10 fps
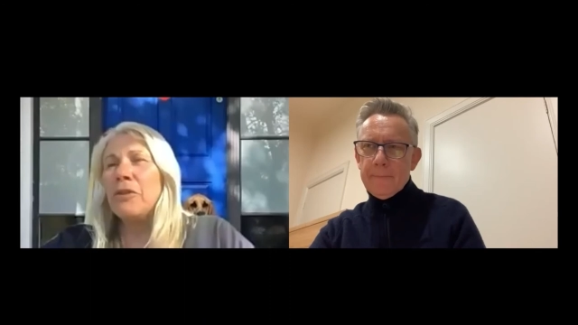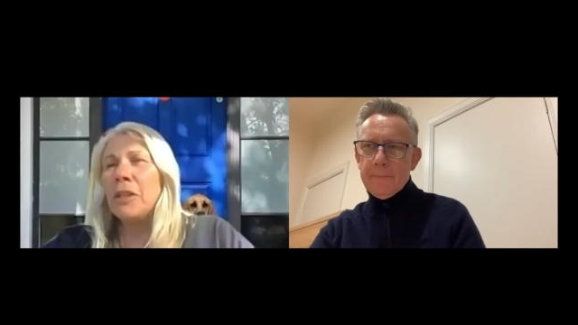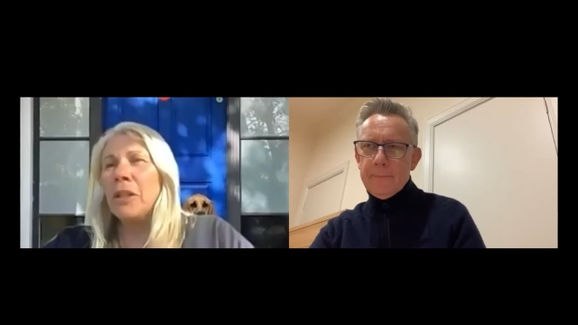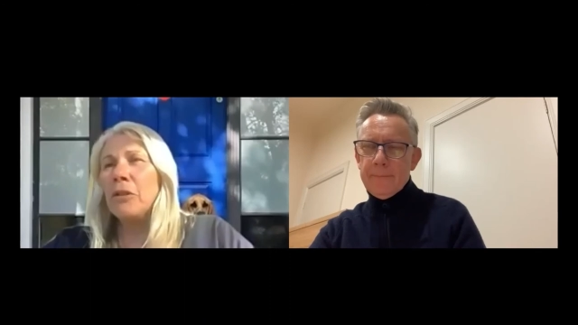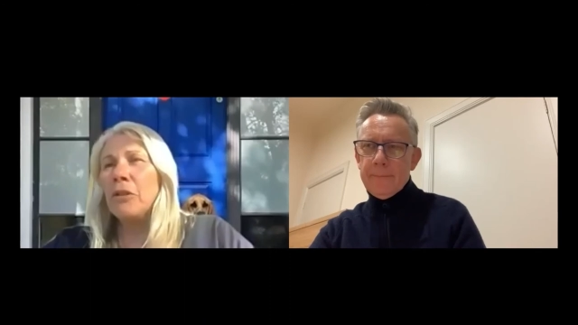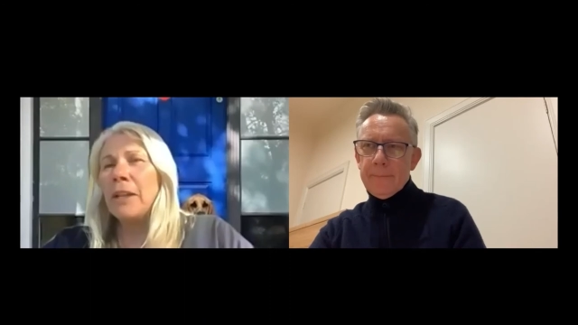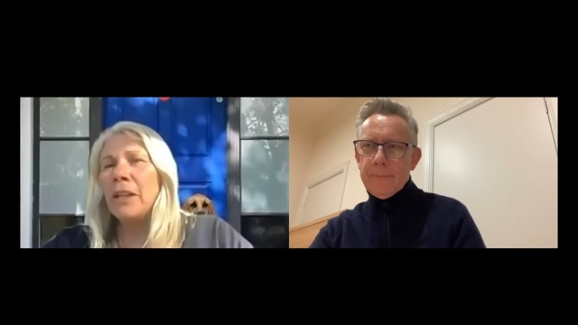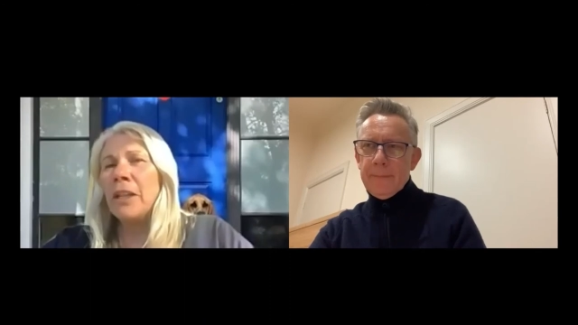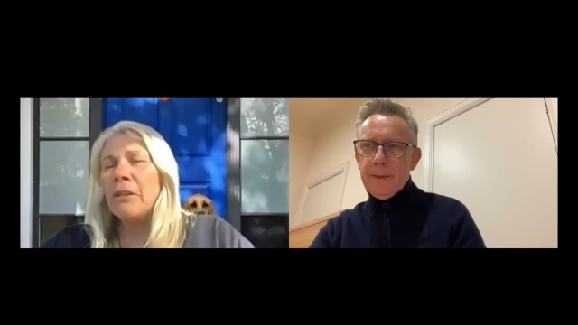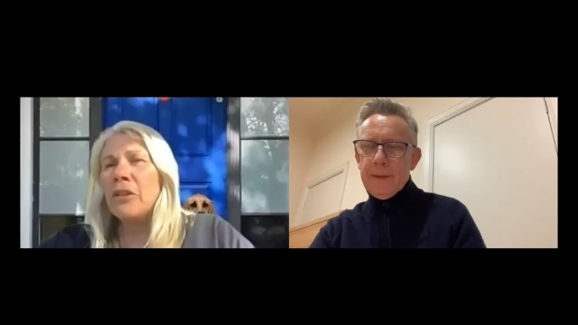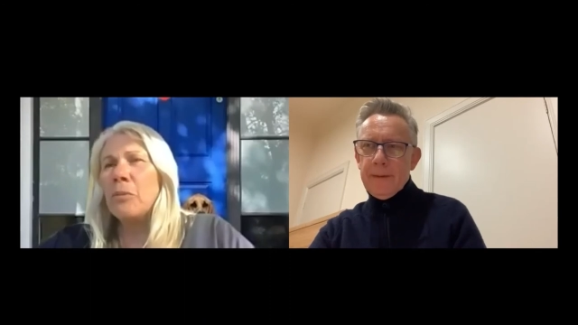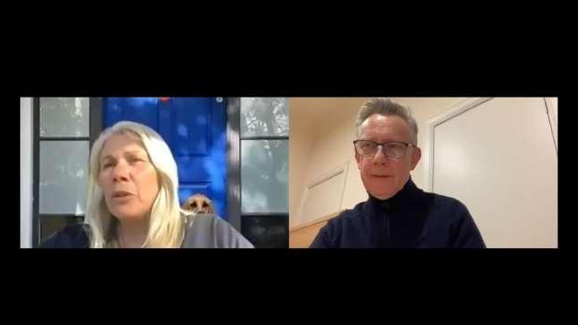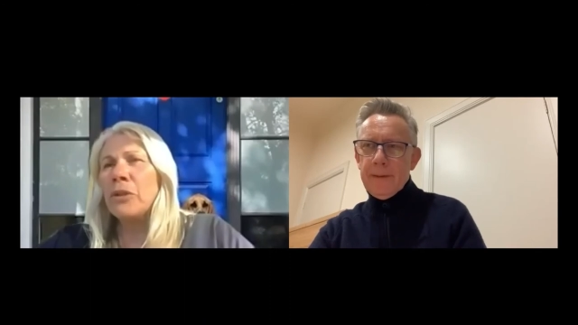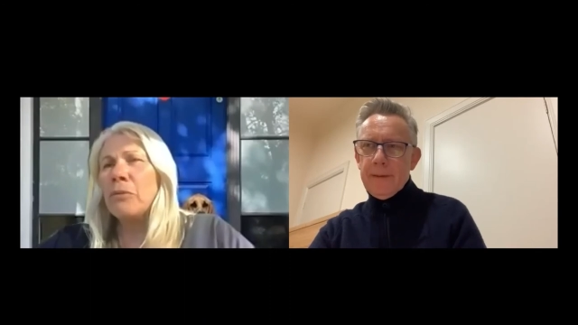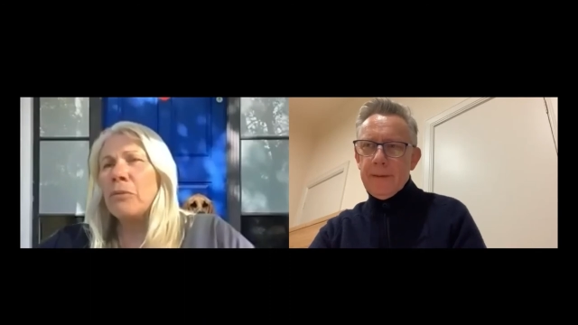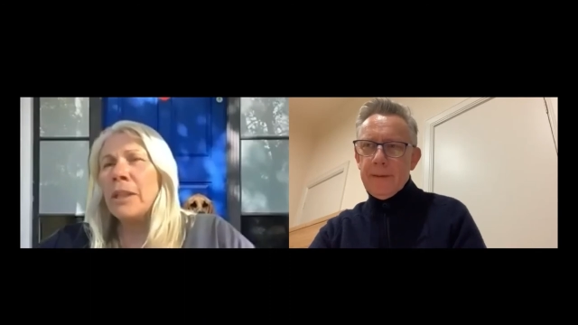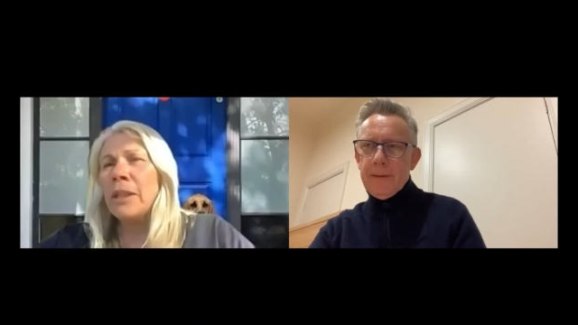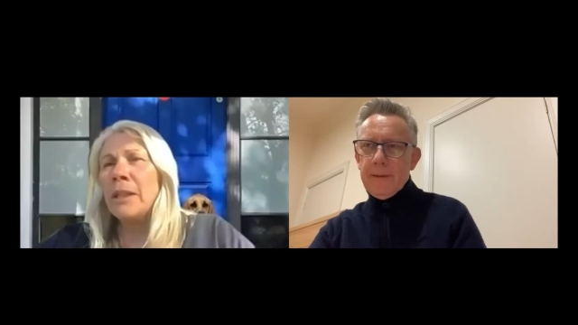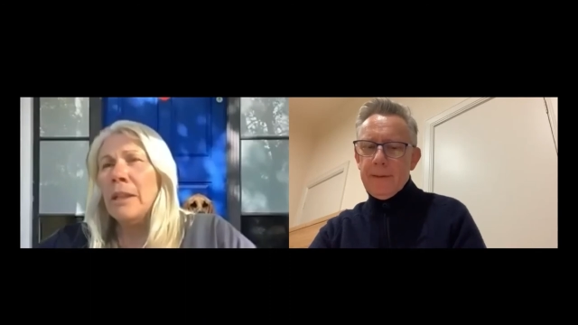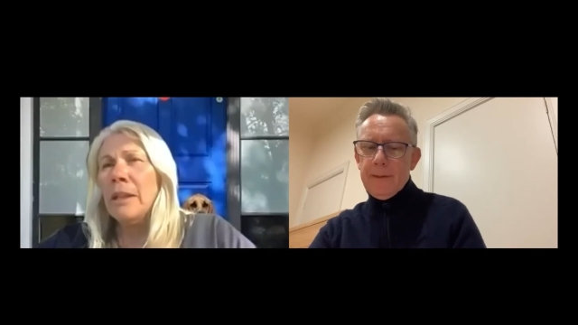Speaker 1: seen throughout the year. And it's what has
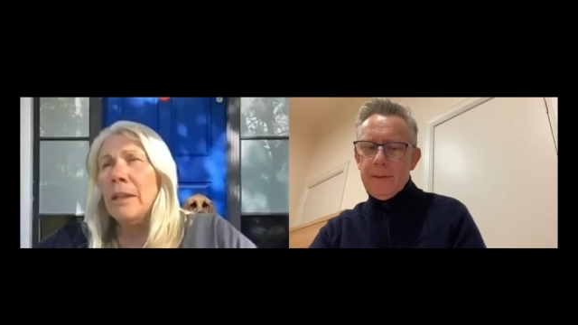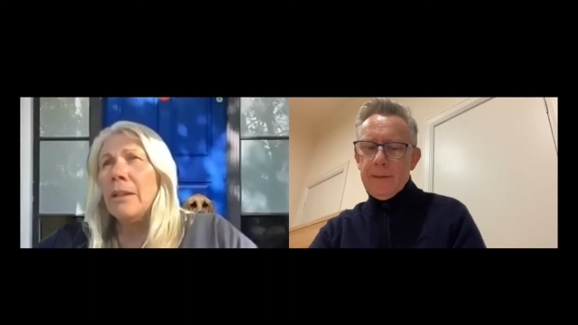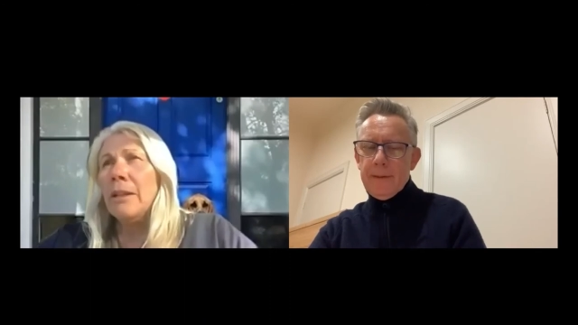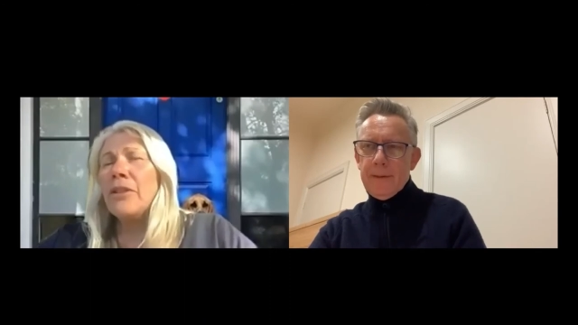really you know,